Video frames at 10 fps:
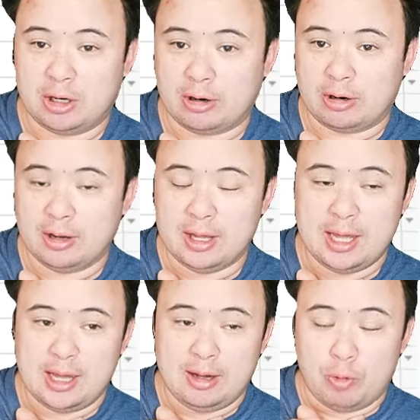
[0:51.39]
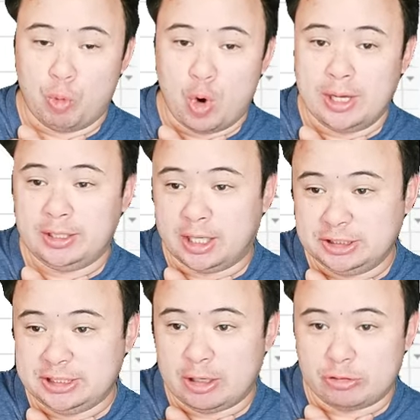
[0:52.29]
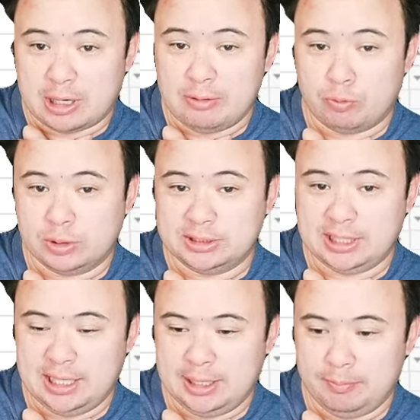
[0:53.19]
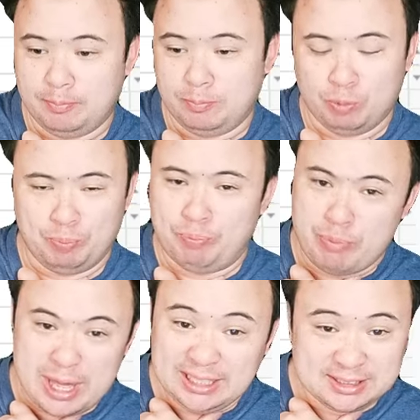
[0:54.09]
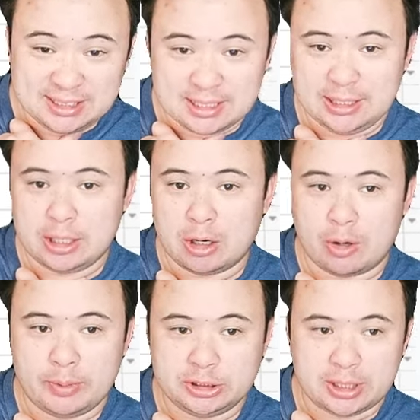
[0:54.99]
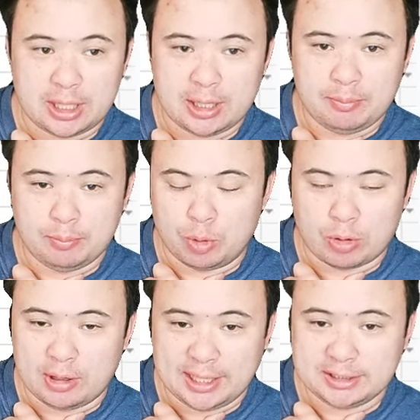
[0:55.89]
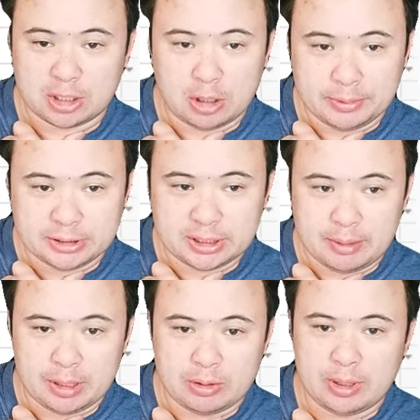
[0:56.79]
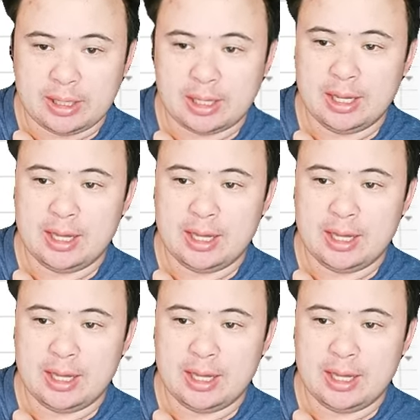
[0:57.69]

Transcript: Our one touchdown drive was in basically garbage time, more or less garbage time anyway.